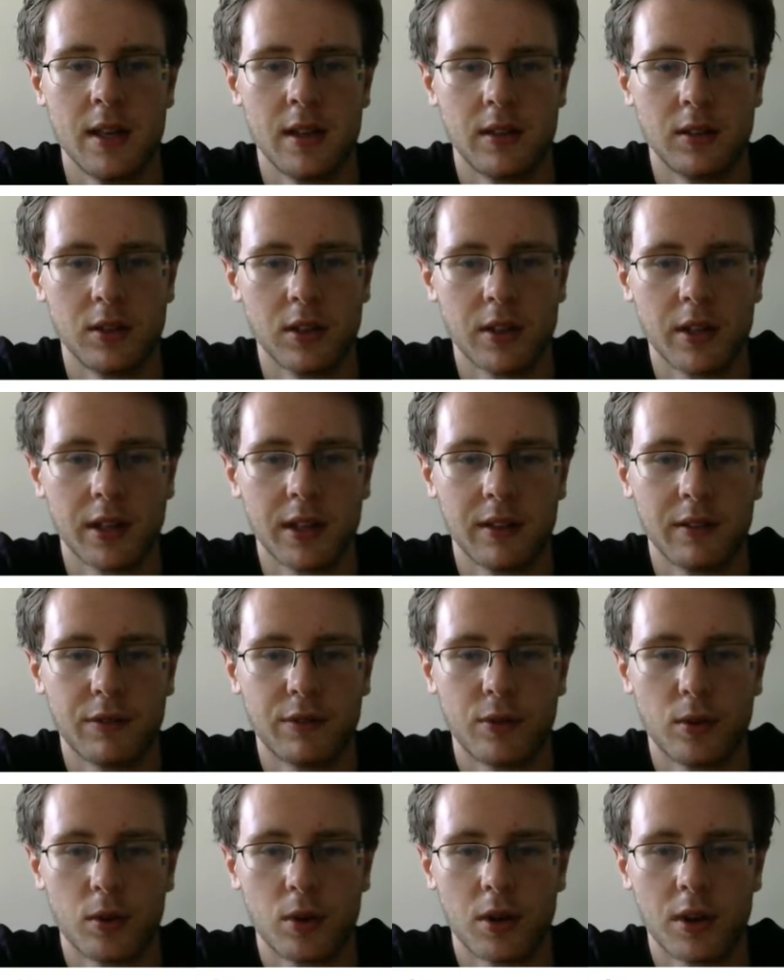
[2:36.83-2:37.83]
Looking
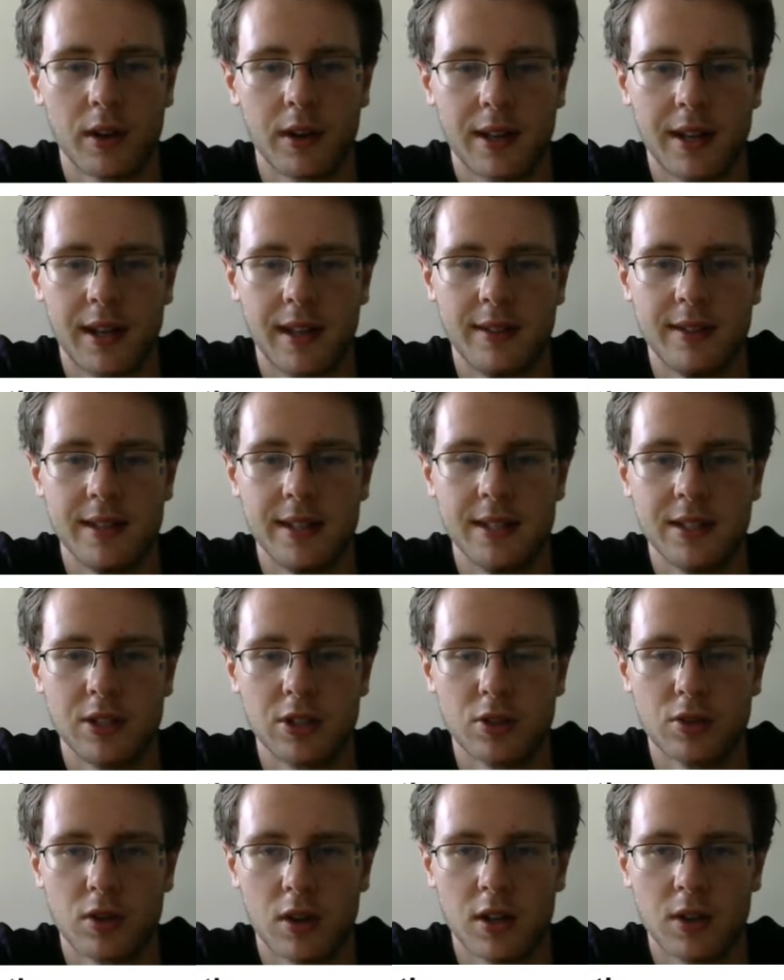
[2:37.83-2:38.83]
for these
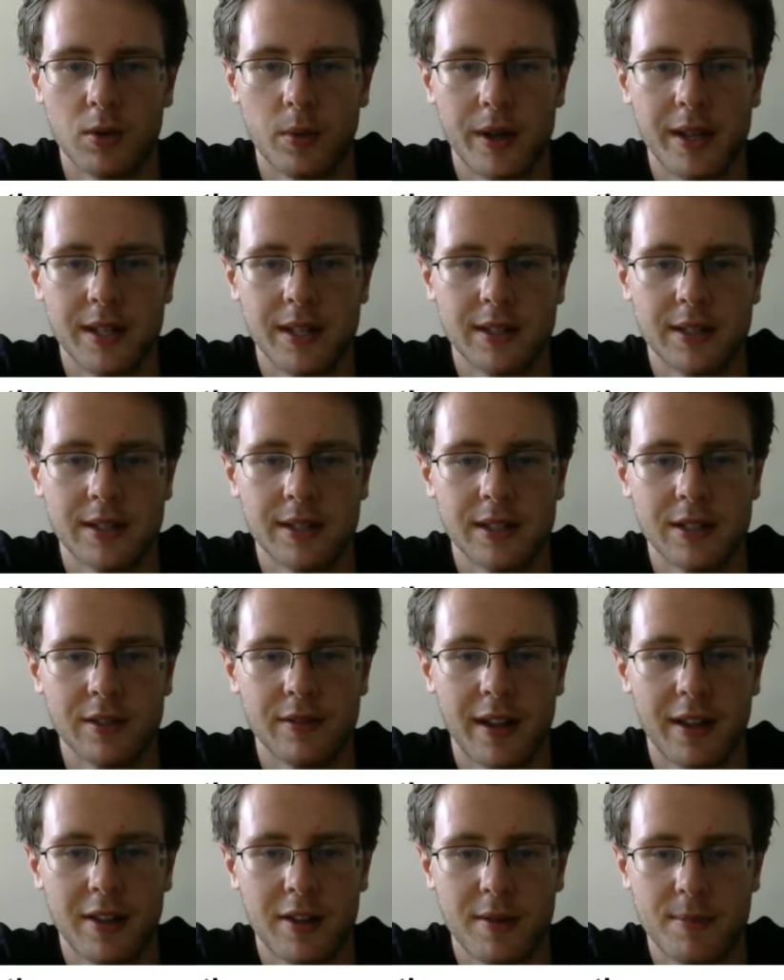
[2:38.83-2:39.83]
strong winds to
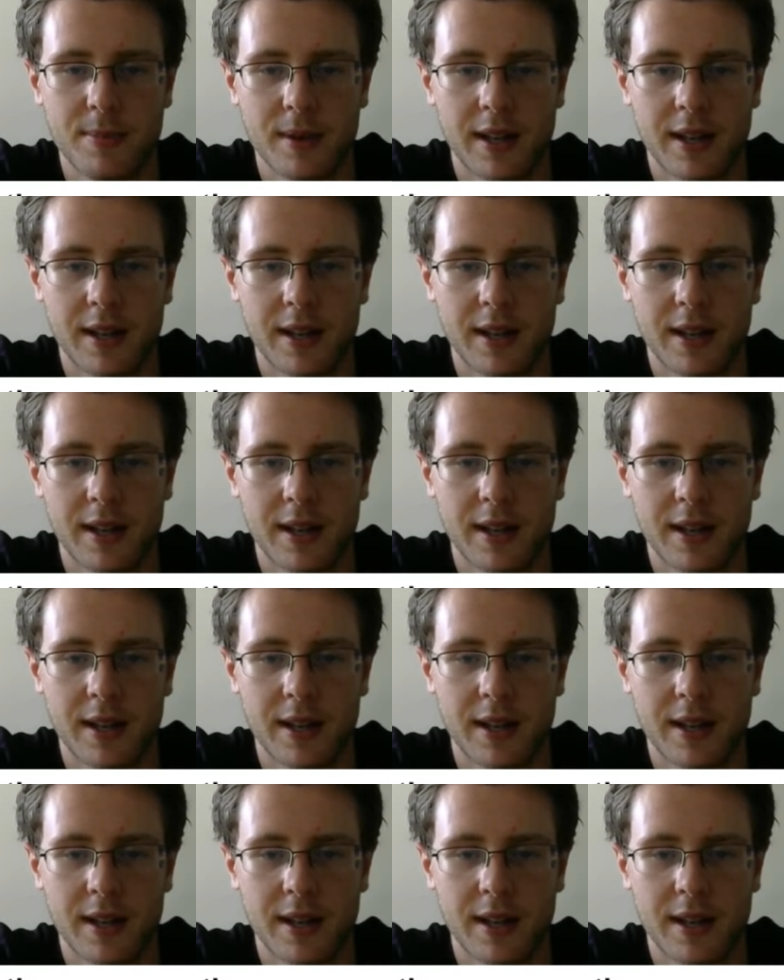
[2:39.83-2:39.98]
develop.